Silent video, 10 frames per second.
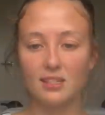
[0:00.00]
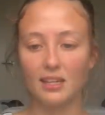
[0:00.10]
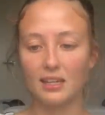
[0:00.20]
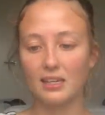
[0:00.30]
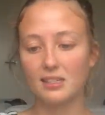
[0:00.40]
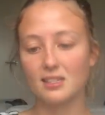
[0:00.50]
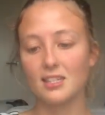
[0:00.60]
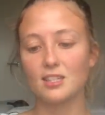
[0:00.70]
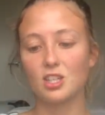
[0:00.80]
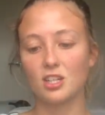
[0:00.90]
It is
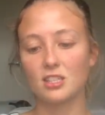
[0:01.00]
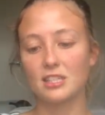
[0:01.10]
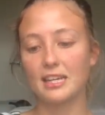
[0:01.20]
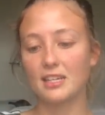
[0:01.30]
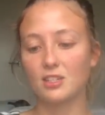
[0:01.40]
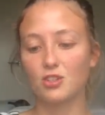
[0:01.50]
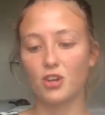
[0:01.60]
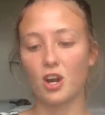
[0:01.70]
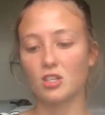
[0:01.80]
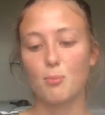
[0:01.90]
the Dr. Dennis
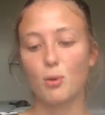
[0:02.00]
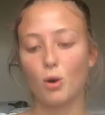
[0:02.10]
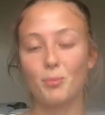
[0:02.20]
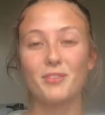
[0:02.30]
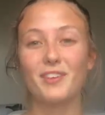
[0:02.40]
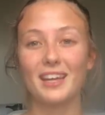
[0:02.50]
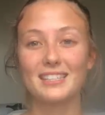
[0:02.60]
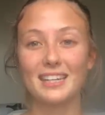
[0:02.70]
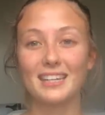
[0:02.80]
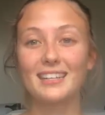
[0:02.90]
Gross Pore
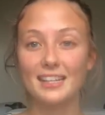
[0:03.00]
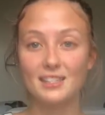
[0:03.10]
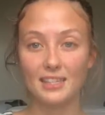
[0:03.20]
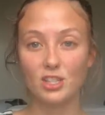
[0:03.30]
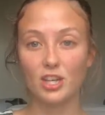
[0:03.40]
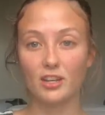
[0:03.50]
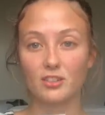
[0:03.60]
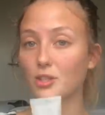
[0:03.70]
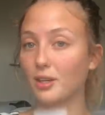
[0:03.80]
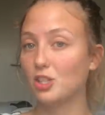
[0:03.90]
Perfecting Cleansing Gel.
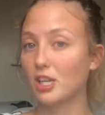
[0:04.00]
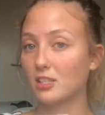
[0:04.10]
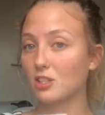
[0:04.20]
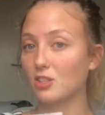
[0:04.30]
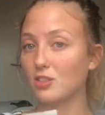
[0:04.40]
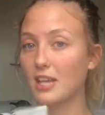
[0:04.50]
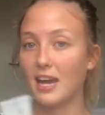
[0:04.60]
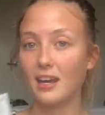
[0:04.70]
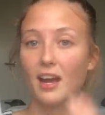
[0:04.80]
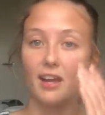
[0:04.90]
So I just used
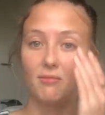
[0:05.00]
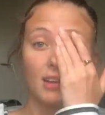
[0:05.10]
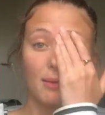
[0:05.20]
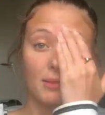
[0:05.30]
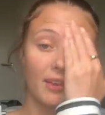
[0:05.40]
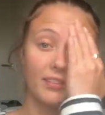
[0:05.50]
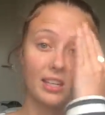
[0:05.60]
that, I am loving